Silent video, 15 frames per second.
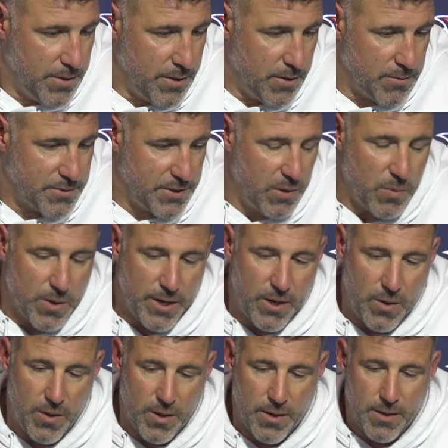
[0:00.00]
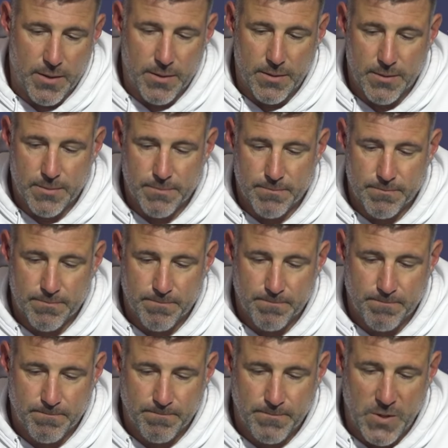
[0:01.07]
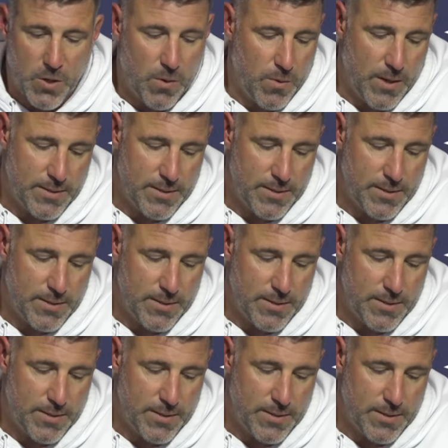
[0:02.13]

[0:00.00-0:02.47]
you know, see where he, uh, you know,